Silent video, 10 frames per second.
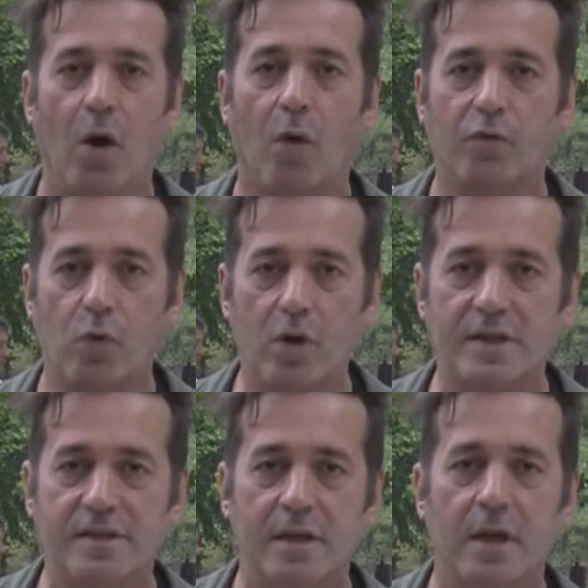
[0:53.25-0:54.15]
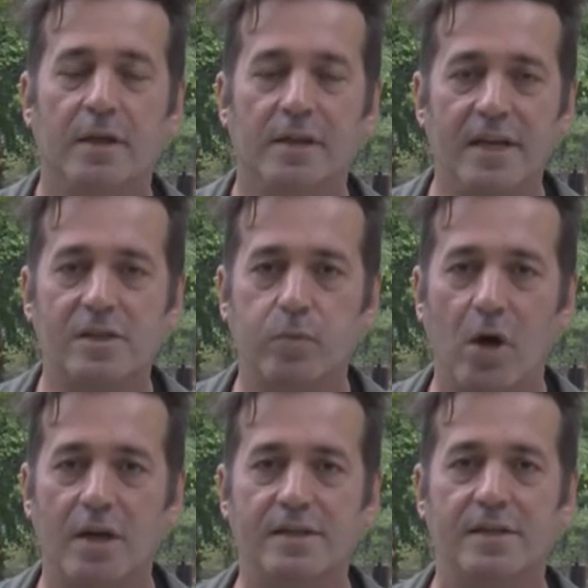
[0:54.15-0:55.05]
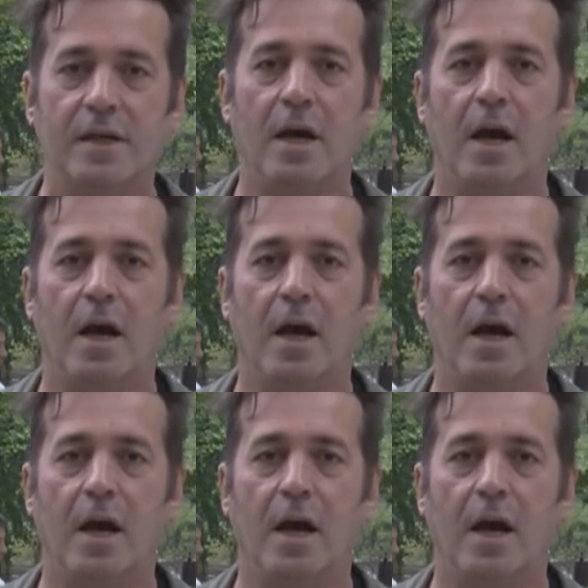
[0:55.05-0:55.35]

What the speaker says: Of course, this was